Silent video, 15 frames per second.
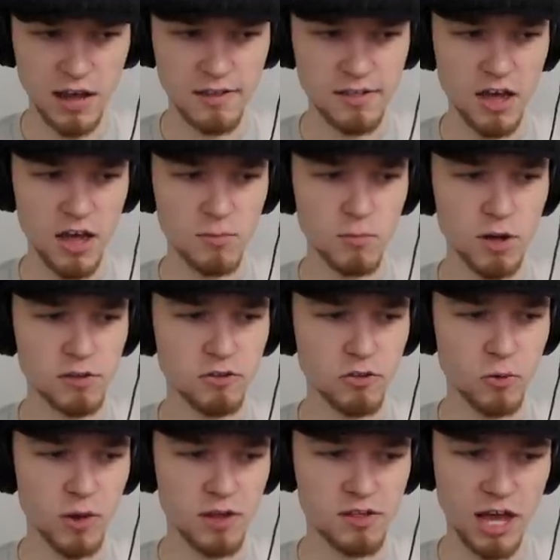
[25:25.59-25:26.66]
I saw him run to
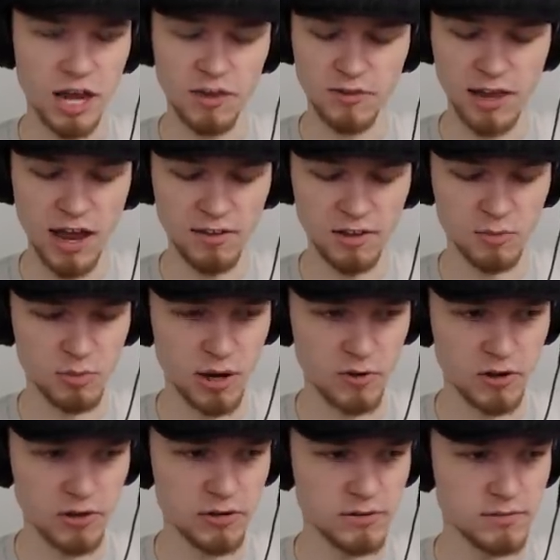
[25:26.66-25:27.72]
the west side of the island,
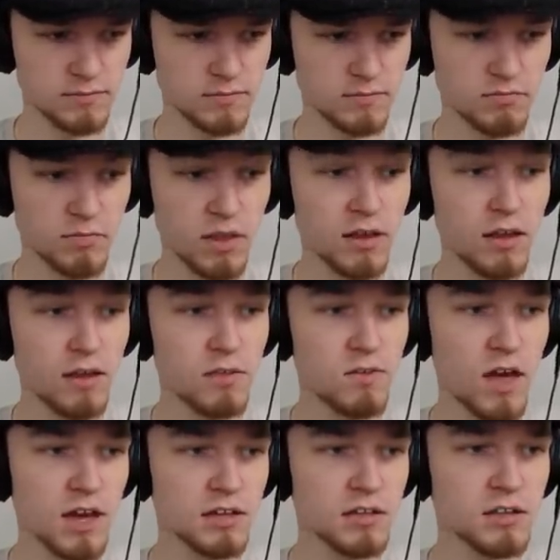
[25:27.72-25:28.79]
brother.
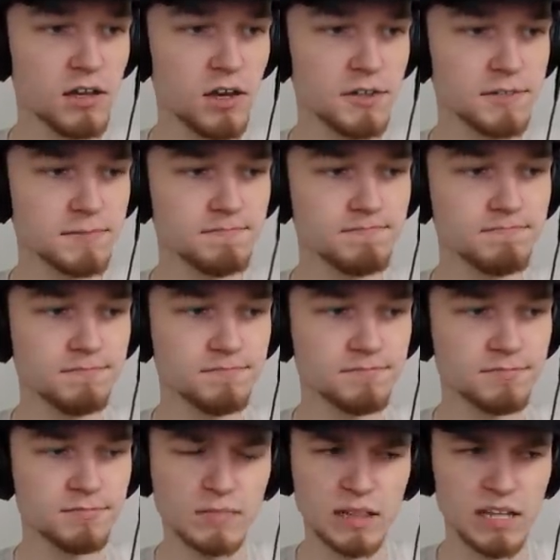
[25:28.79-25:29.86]
Thank you,
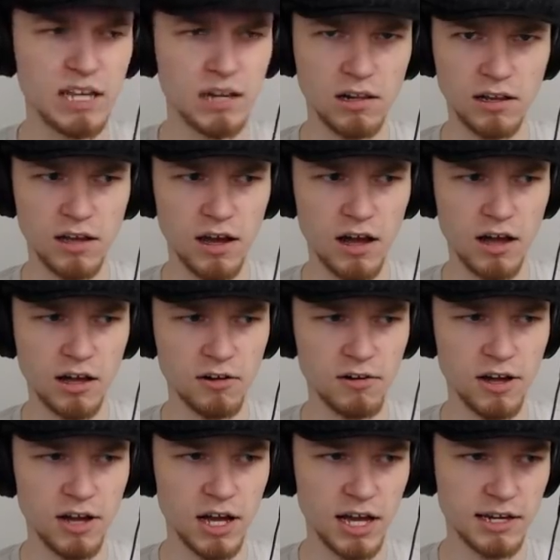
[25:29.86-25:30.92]
little
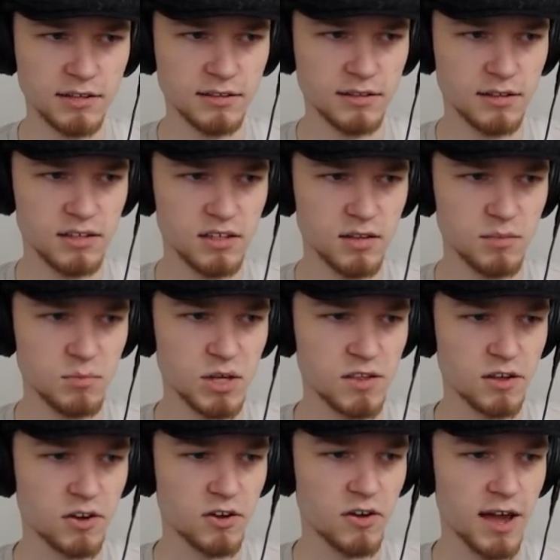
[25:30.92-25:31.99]
Gongoron.
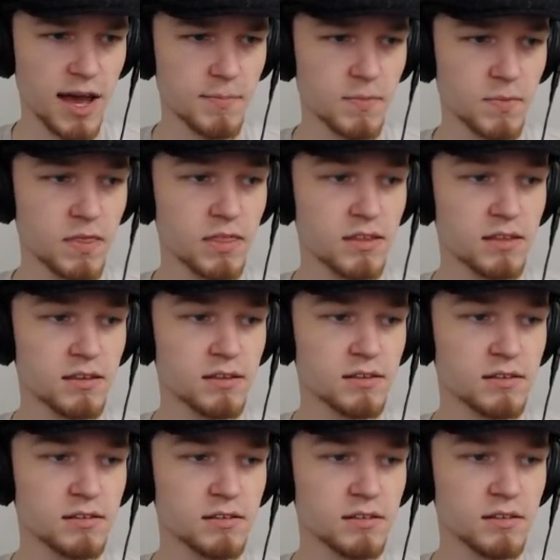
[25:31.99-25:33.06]
Piece of crap.
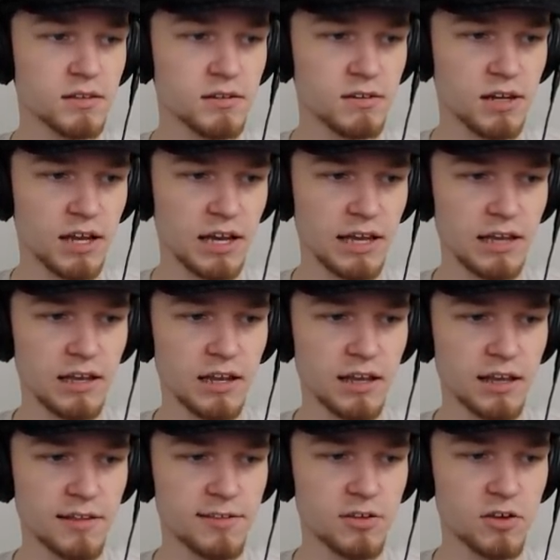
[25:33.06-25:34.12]
Alright, and
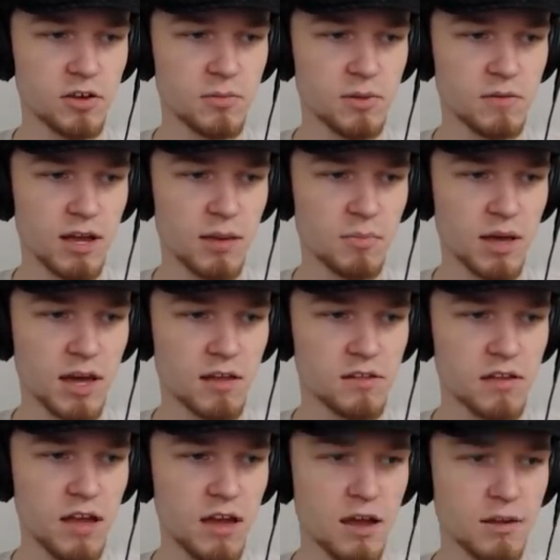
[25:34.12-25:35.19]
I assume he ran
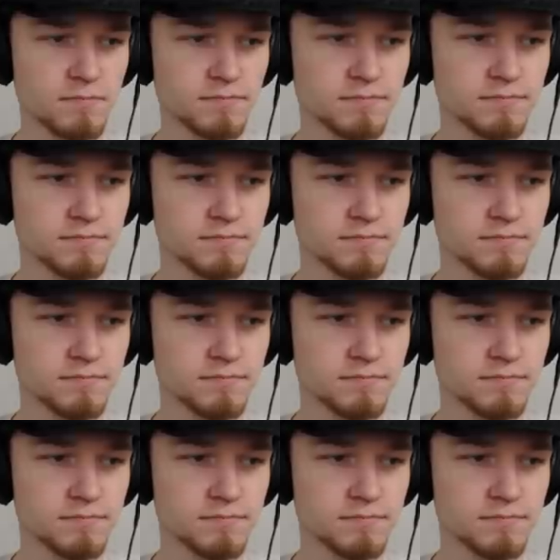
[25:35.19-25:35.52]
past here.